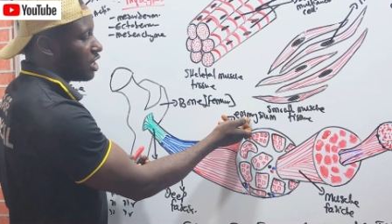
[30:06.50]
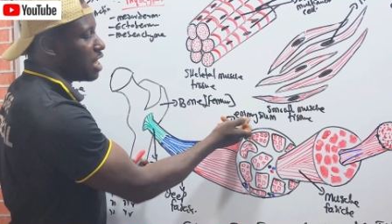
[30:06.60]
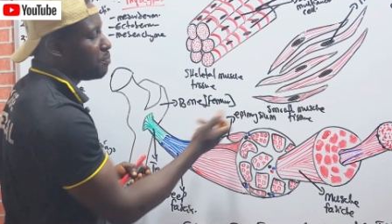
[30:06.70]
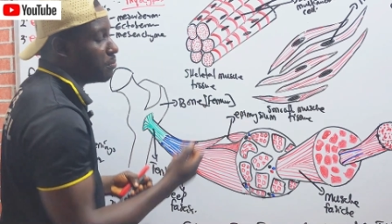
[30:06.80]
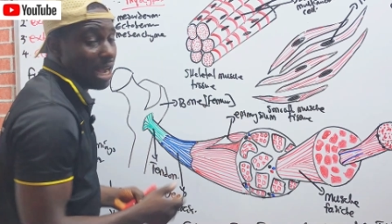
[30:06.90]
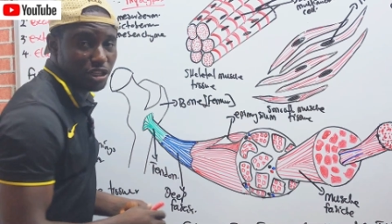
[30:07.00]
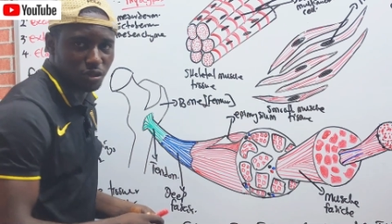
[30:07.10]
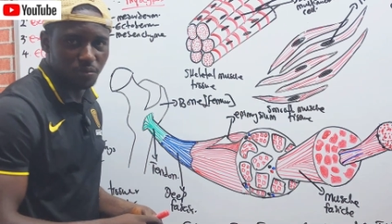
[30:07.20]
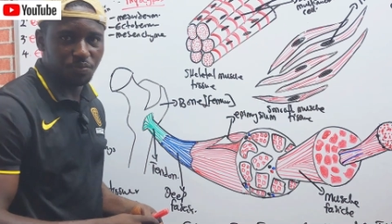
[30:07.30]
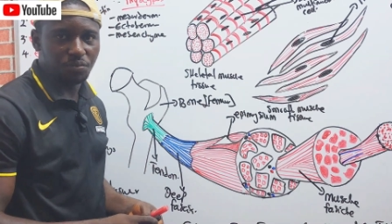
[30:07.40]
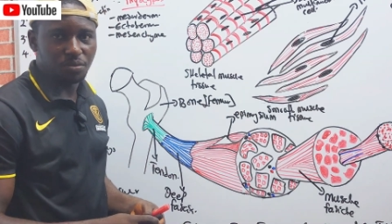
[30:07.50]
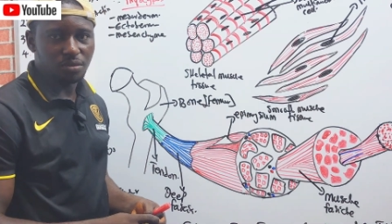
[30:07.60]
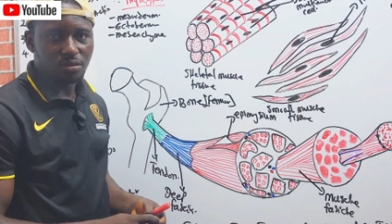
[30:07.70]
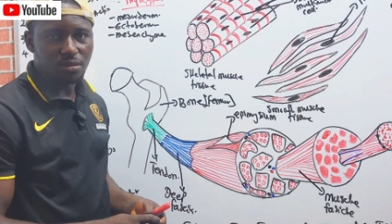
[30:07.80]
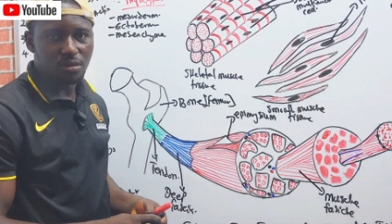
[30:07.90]
Epimysium.
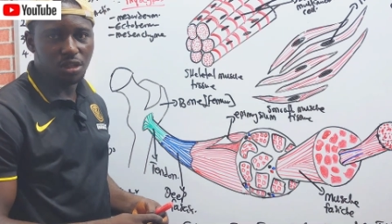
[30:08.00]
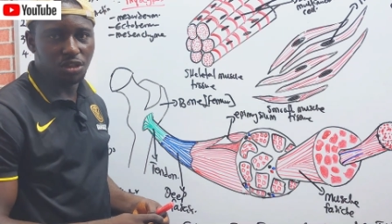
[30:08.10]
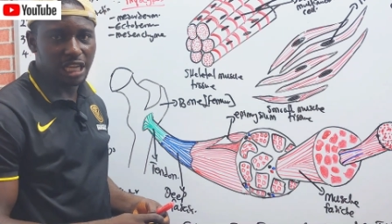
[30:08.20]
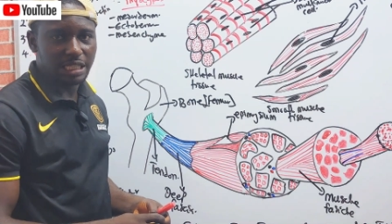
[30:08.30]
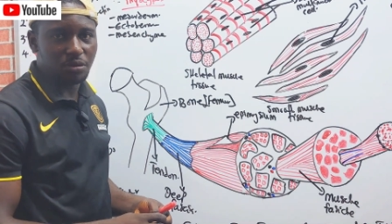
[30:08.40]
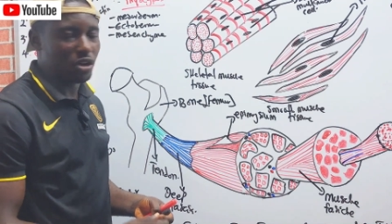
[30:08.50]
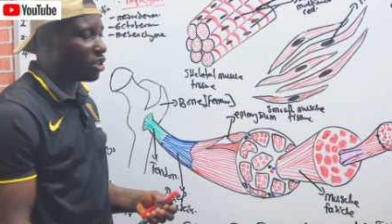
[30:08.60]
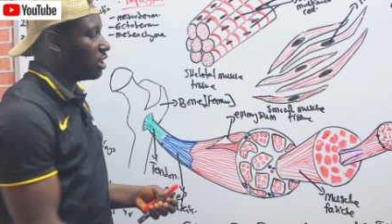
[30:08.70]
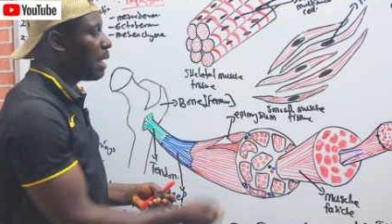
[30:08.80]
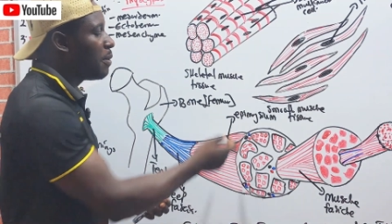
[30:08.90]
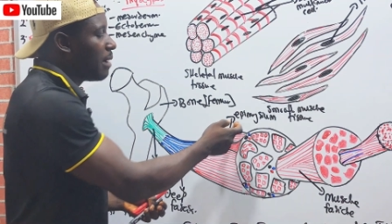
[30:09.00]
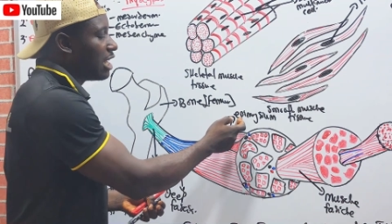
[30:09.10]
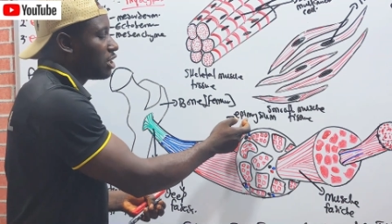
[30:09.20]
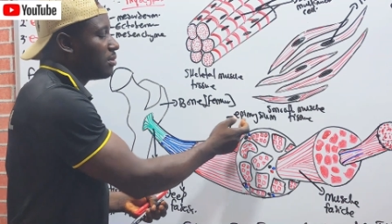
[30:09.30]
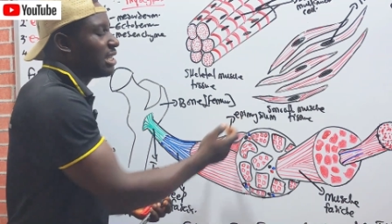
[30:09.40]
You get? Because the
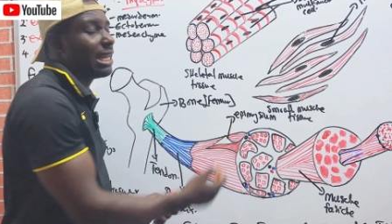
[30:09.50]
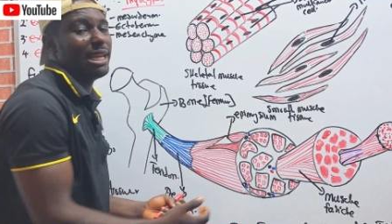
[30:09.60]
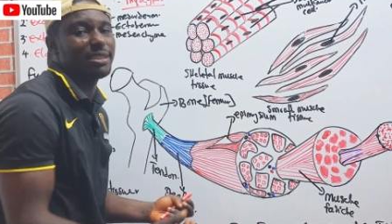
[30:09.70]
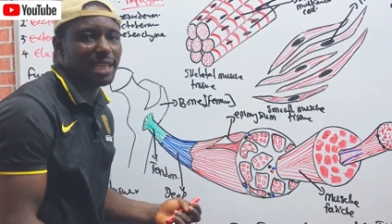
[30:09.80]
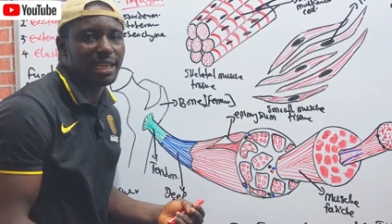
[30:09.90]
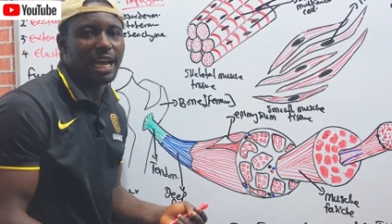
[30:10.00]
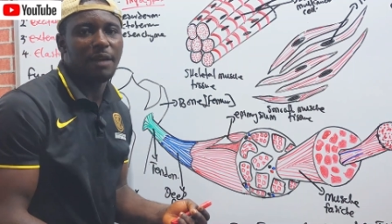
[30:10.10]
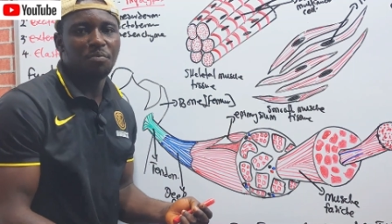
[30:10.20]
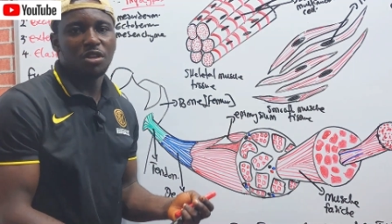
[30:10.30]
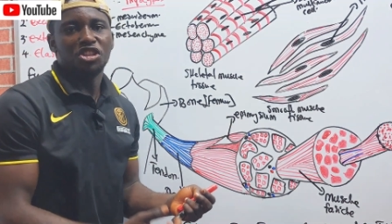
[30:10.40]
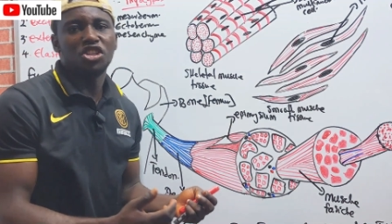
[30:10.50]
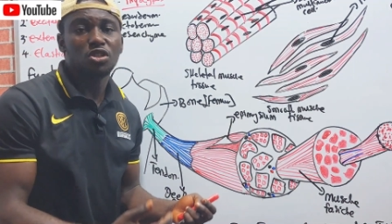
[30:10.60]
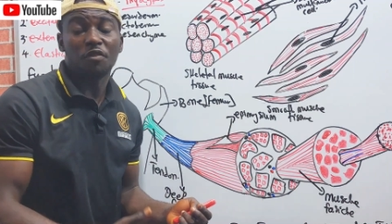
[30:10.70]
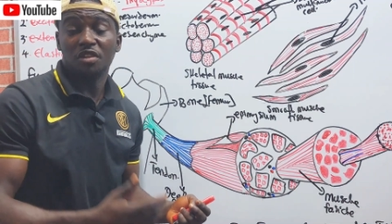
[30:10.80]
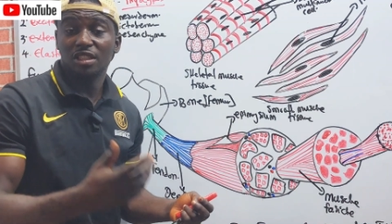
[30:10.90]
epimysium is an external sheet
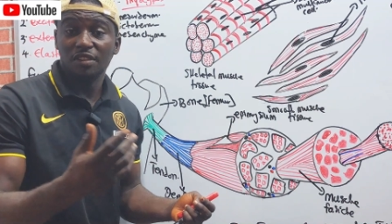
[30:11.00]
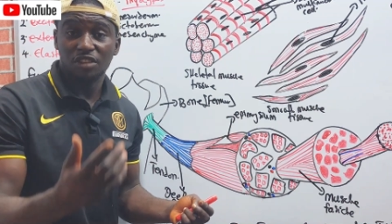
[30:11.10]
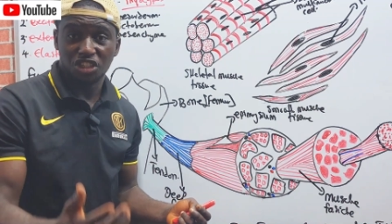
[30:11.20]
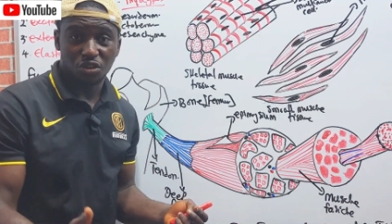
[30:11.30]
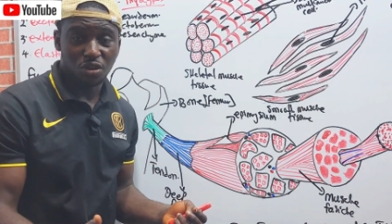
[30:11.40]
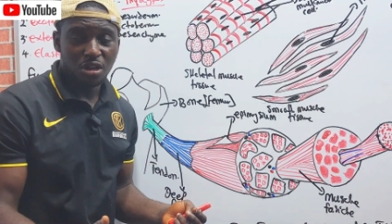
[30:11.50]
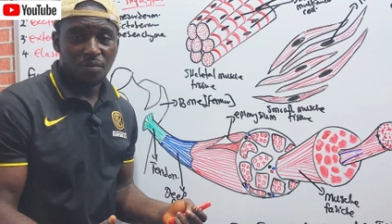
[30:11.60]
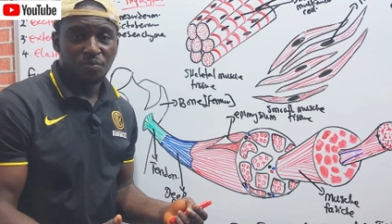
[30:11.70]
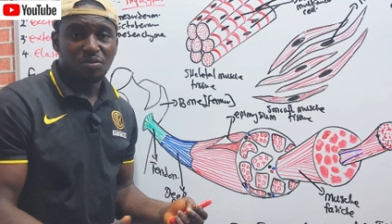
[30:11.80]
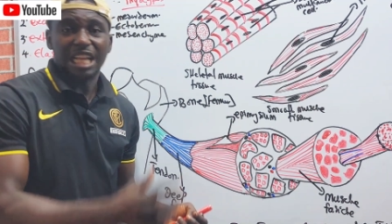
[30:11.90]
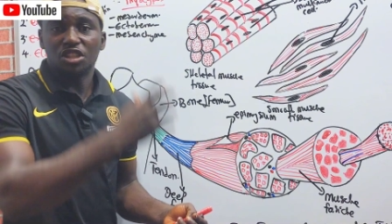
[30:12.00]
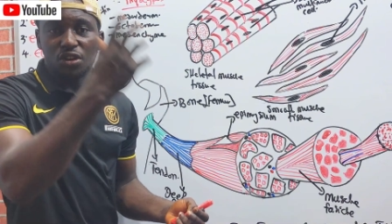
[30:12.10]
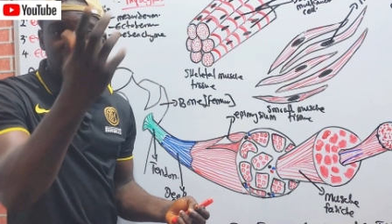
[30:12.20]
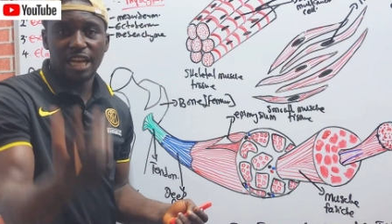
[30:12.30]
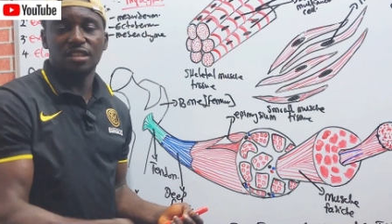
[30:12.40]
of connective tissue that
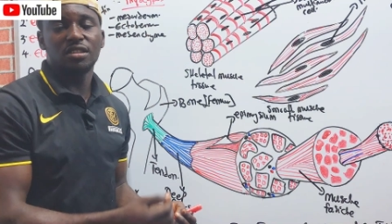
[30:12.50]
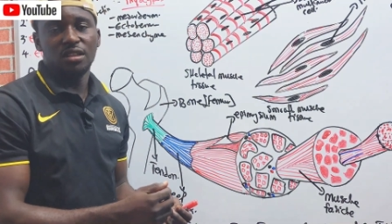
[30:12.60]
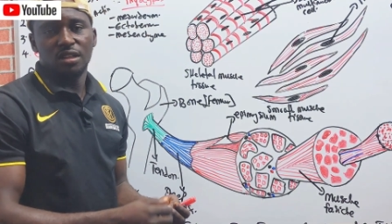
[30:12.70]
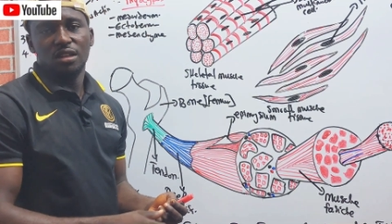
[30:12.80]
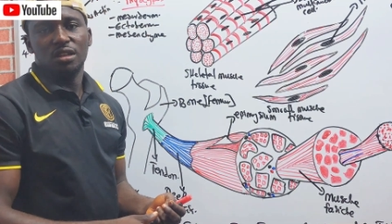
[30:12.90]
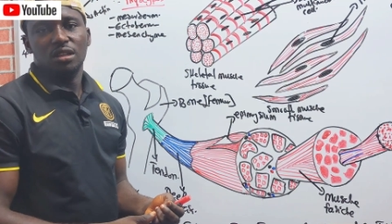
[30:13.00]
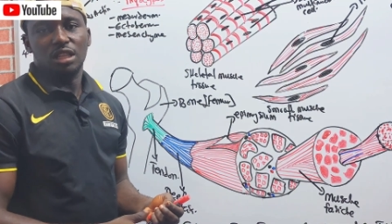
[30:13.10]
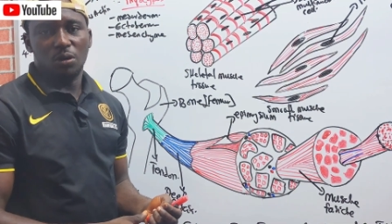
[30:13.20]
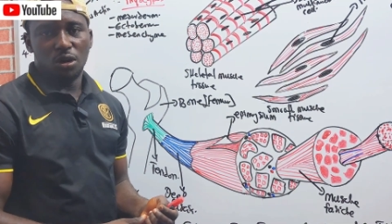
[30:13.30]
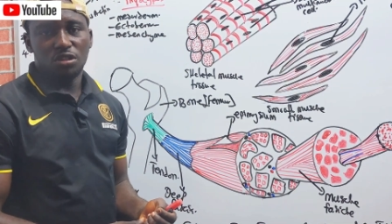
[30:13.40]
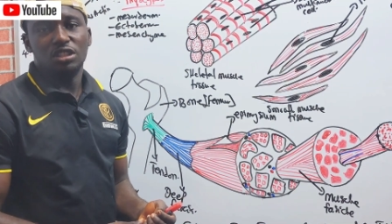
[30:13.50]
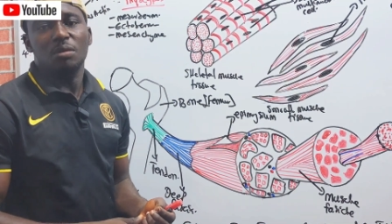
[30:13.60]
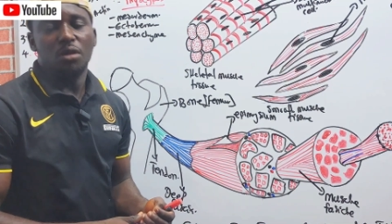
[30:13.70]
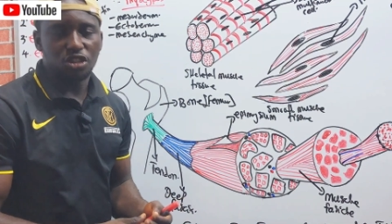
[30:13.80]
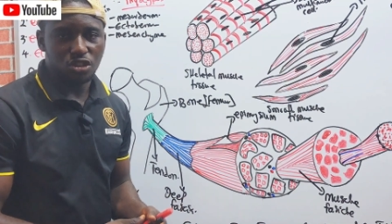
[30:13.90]
surrounds the what? The
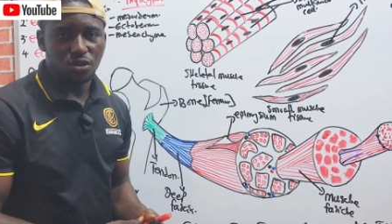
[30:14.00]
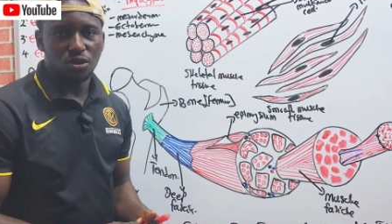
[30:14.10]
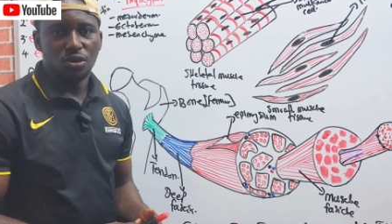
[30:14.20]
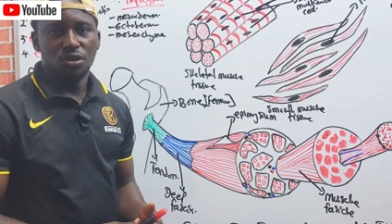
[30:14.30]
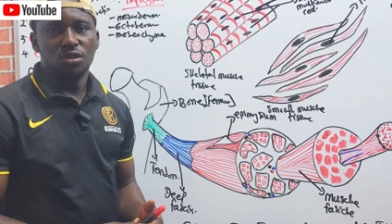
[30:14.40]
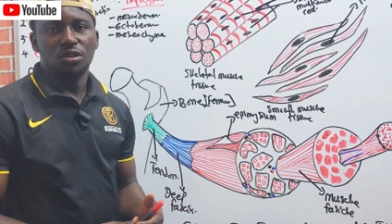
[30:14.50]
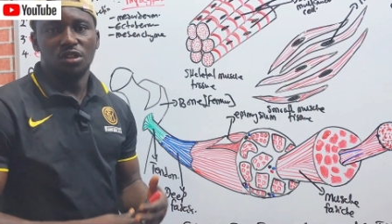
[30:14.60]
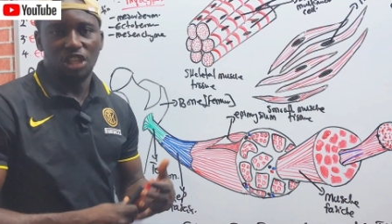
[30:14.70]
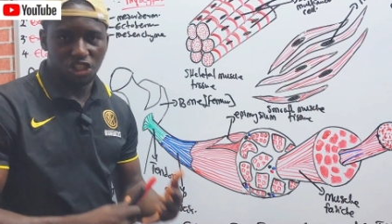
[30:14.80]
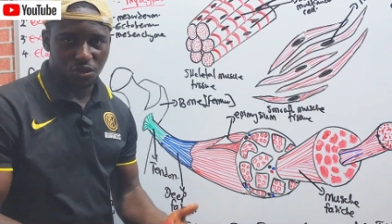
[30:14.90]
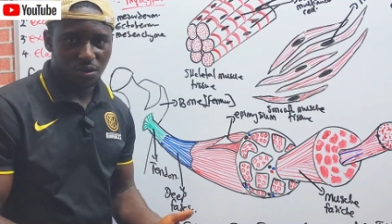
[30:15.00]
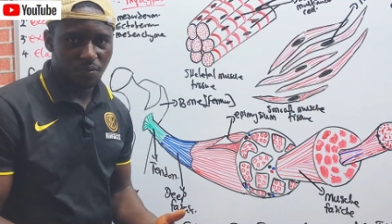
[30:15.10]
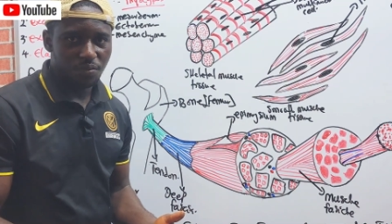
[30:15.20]
muscle tissue.